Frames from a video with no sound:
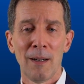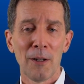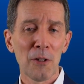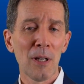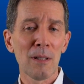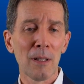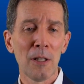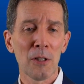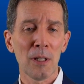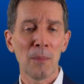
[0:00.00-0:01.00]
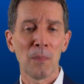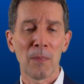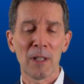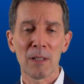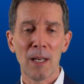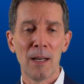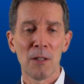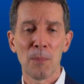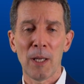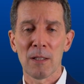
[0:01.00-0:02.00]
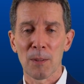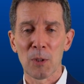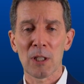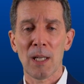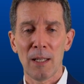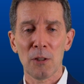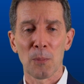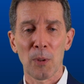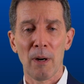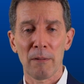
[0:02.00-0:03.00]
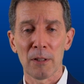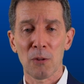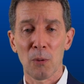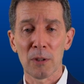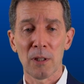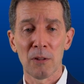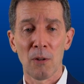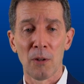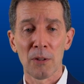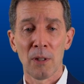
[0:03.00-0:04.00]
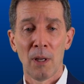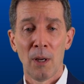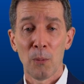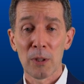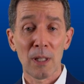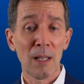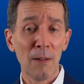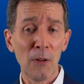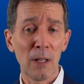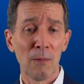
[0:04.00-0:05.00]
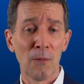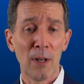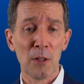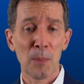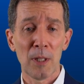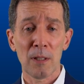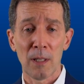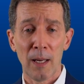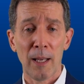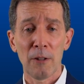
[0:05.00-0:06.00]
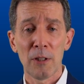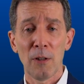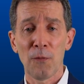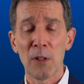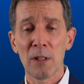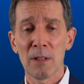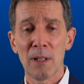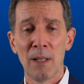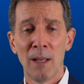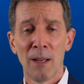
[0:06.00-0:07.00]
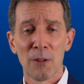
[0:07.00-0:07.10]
Under his leadership, the state has made substantial progress towards these goals with significant investments in energy efficiency,